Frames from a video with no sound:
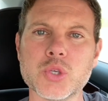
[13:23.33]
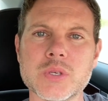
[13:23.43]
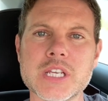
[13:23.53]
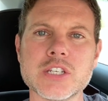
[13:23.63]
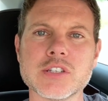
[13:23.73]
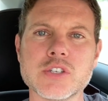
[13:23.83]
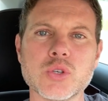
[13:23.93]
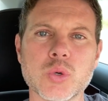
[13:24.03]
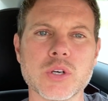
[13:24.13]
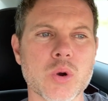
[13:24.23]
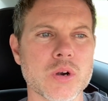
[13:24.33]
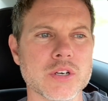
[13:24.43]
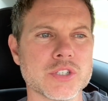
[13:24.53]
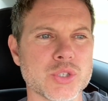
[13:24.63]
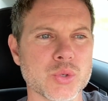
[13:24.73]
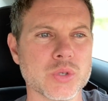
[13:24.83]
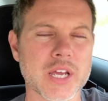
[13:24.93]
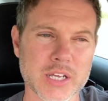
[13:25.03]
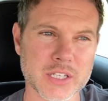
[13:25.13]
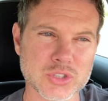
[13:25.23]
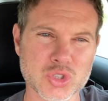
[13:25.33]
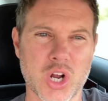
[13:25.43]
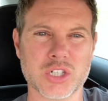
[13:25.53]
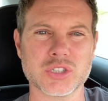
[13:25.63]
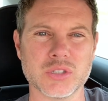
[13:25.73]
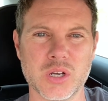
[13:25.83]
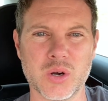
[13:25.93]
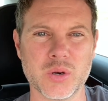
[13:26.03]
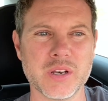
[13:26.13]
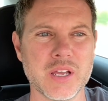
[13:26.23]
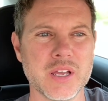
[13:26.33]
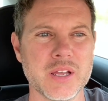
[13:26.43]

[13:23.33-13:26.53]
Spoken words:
you need to do in order to get a construction loan